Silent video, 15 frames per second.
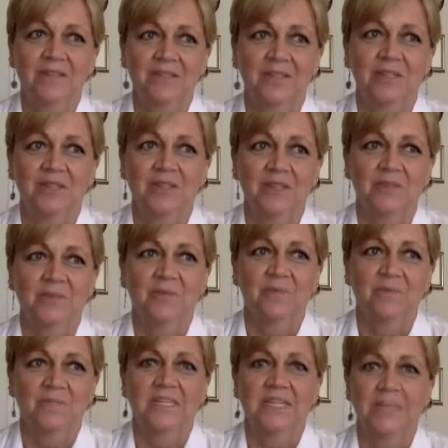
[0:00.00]
the
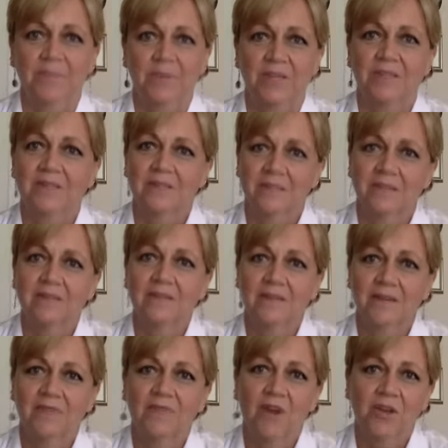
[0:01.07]
deepest
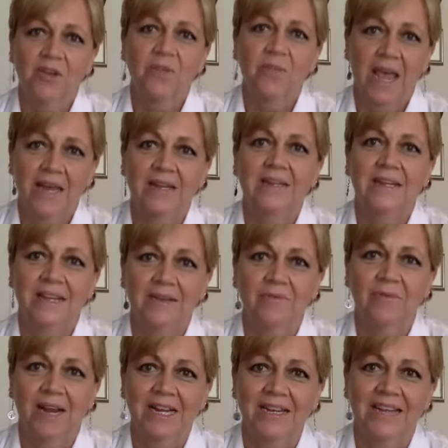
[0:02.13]
of our humanity
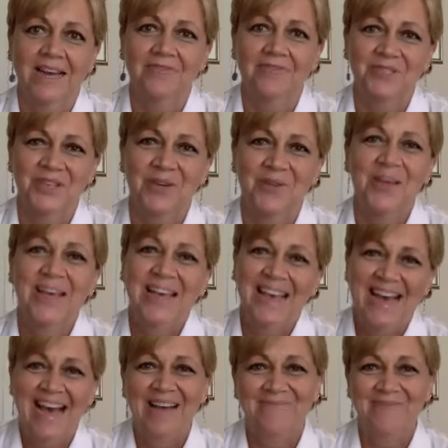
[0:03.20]
right now. So
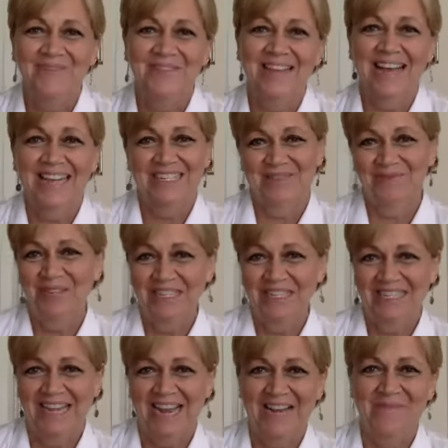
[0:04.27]
I just wanted
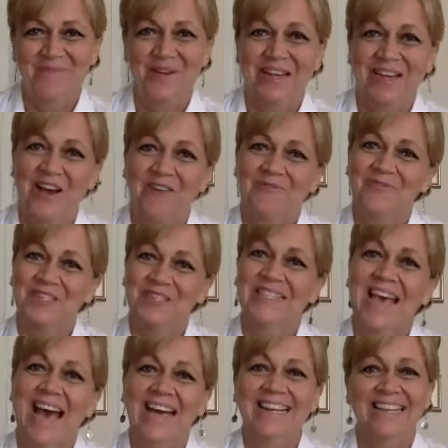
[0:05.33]
to kind of break off to
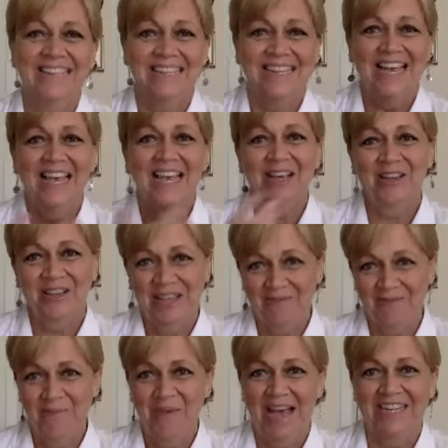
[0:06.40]
that and give
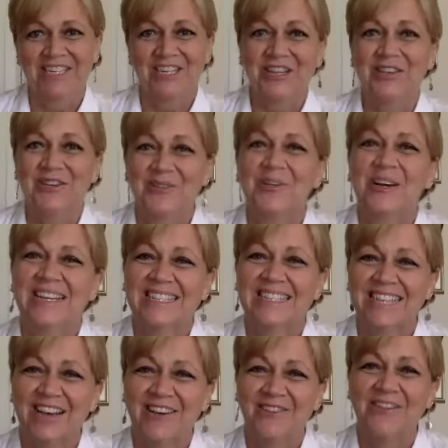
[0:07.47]
it back to you. So